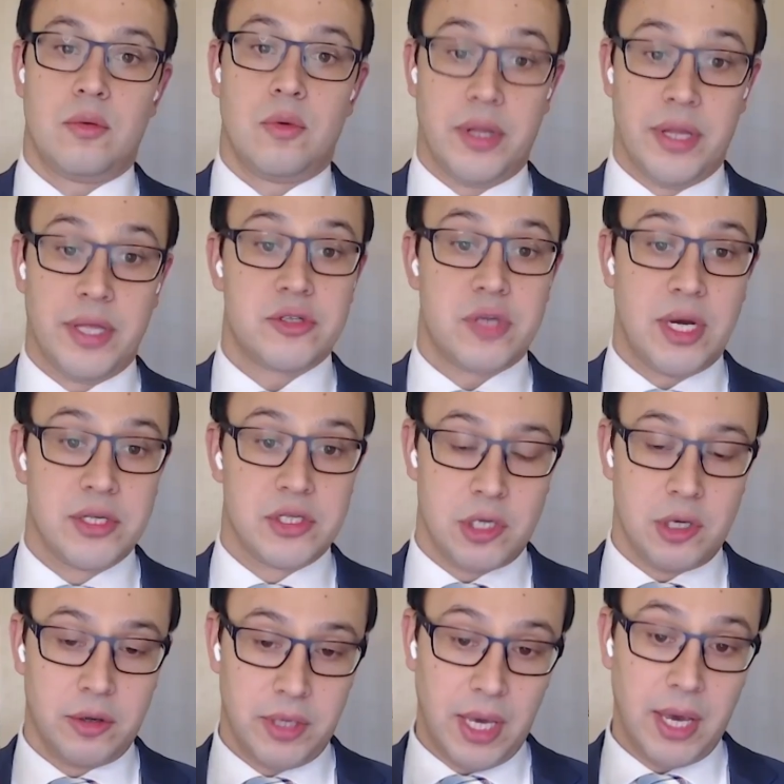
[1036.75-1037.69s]
Well, that's right.
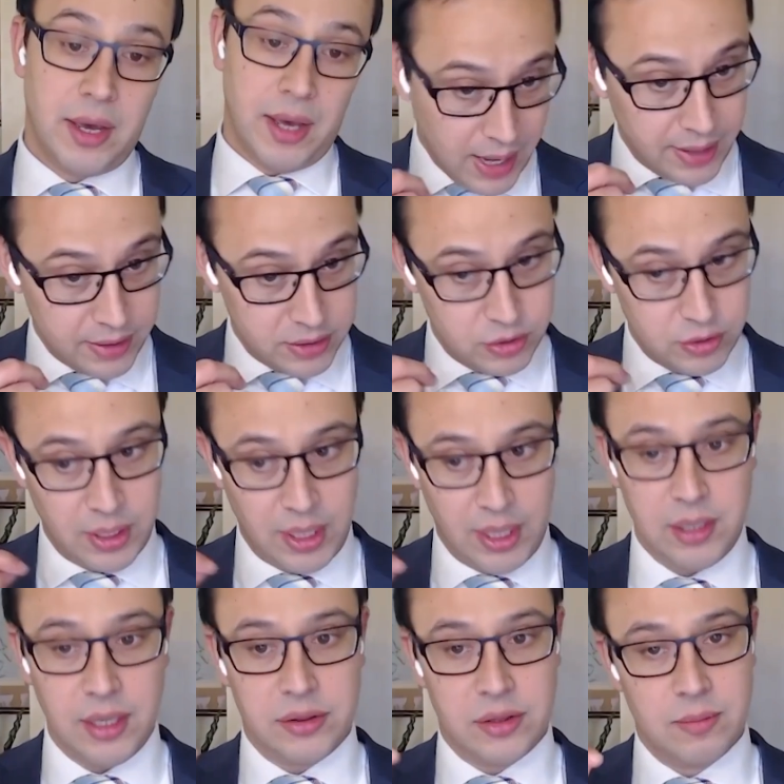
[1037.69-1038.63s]
So yeah, I do
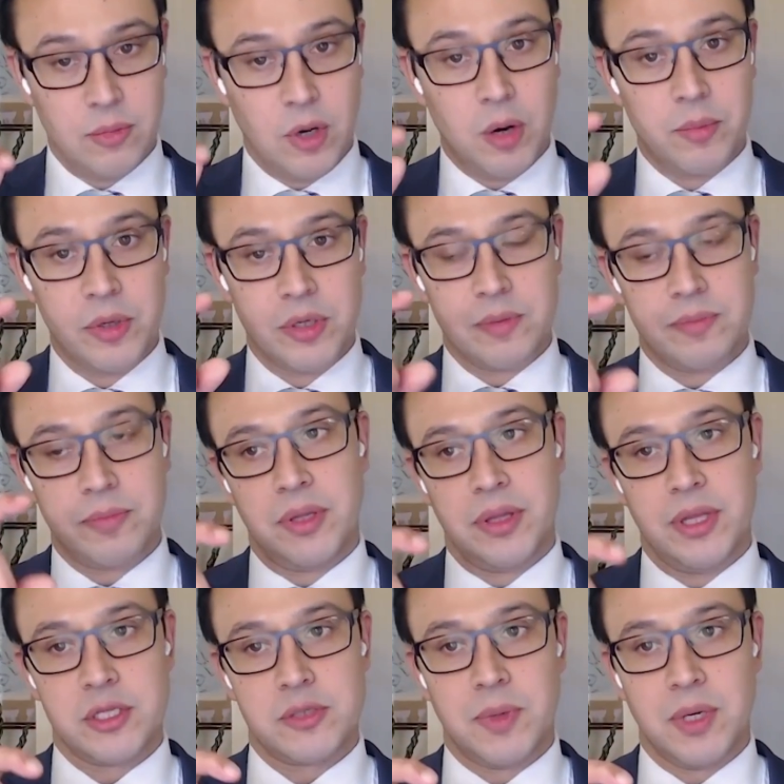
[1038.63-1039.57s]
that at the moment,
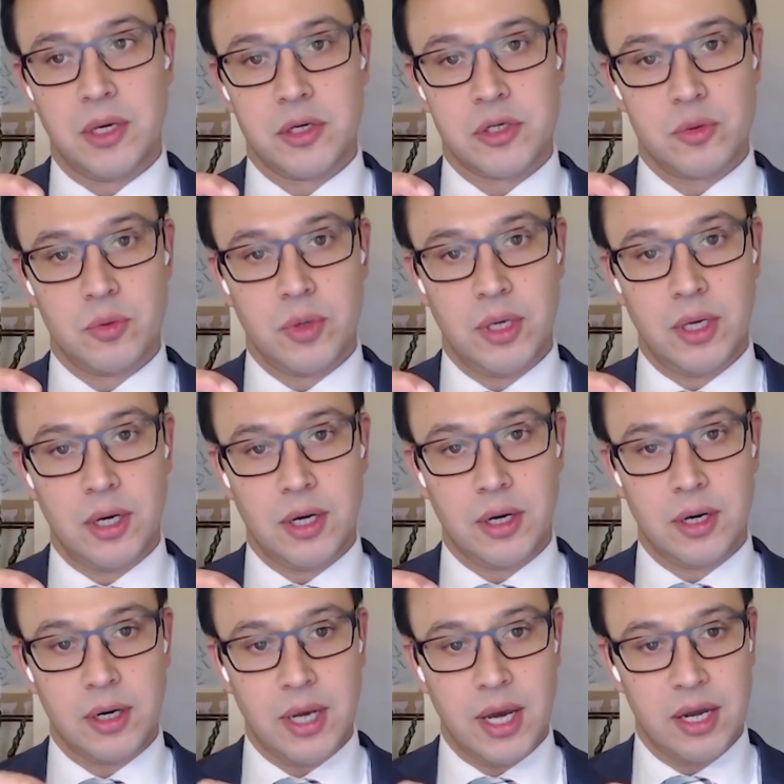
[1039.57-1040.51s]
but that's because we
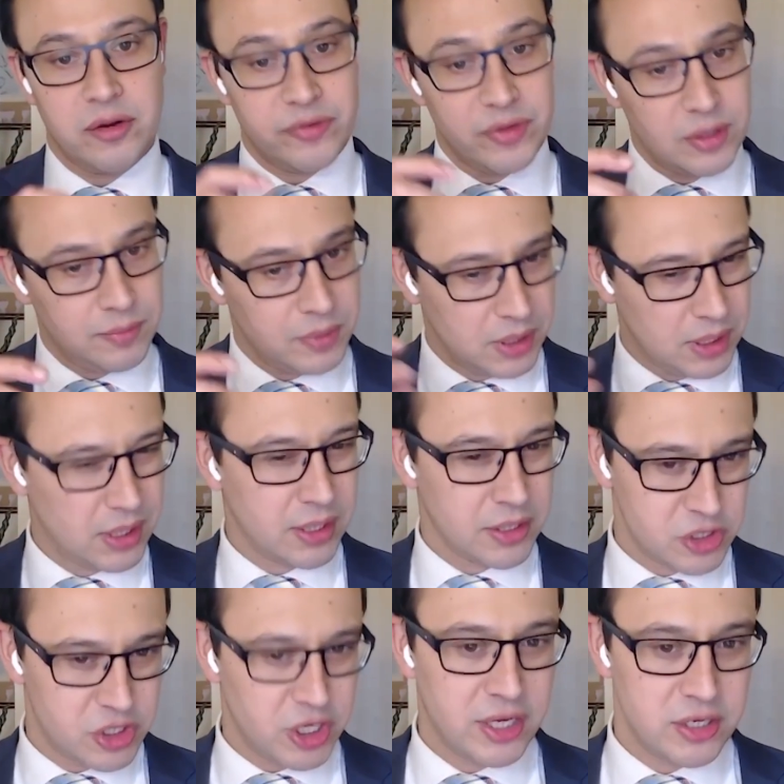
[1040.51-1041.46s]
are kind of at the
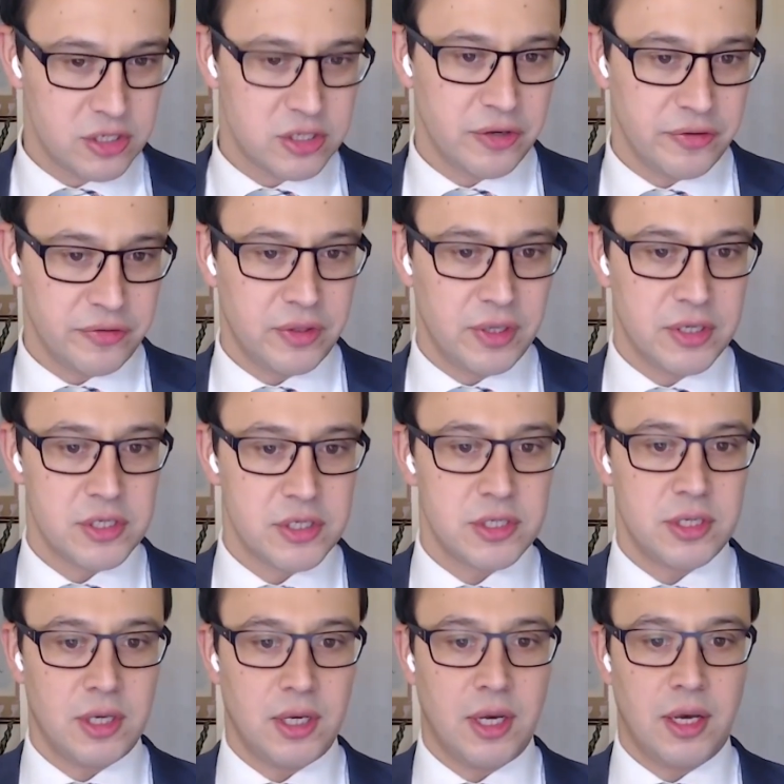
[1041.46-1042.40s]
beginning stages of
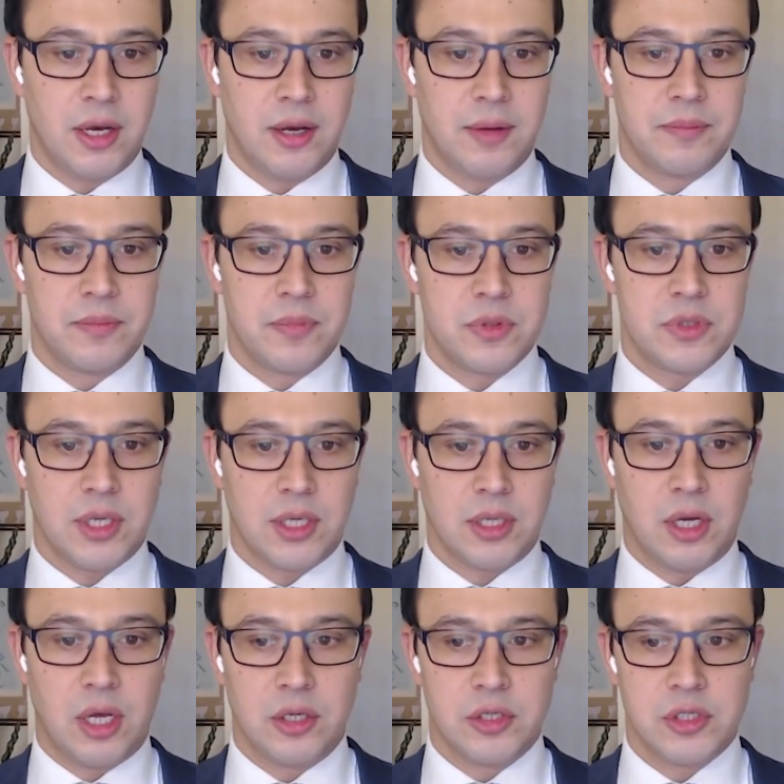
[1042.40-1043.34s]
this
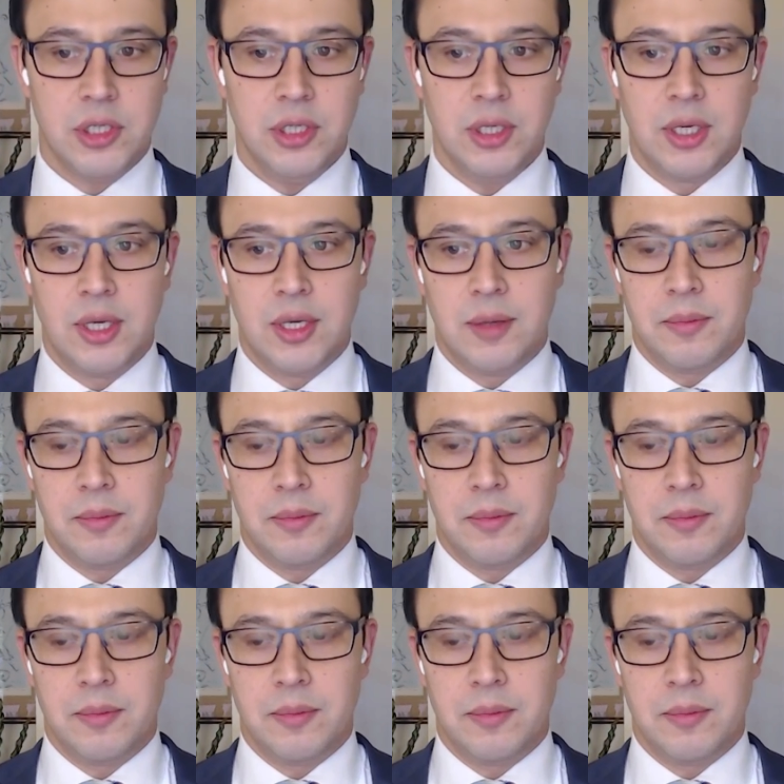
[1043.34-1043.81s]
technology.